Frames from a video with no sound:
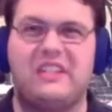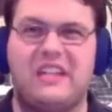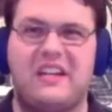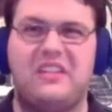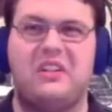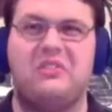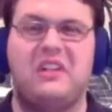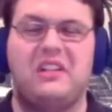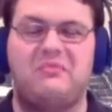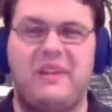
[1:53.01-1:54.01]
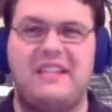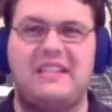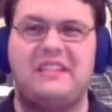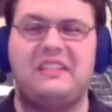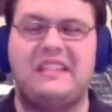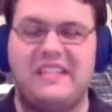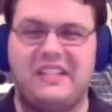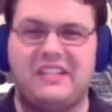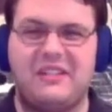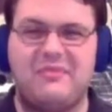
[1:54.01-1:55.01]
Yeah, basically
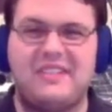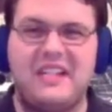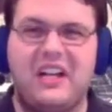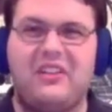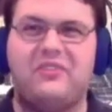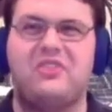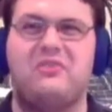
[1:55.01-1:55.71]
killing himself